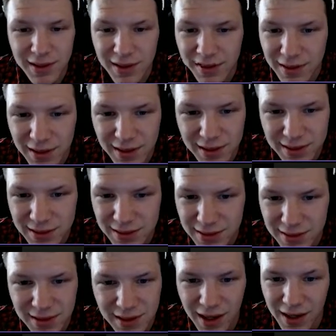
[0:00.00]
This
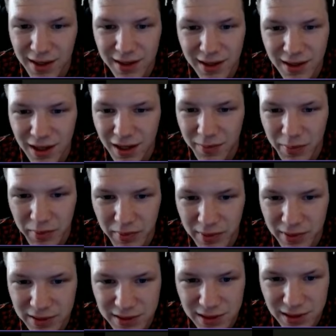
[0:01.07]
gun, a lot of people are
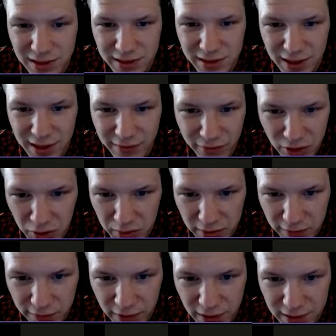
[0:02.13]
going to see this and don't even know what the
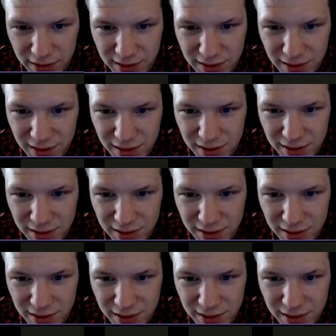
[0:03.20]
fuck this is.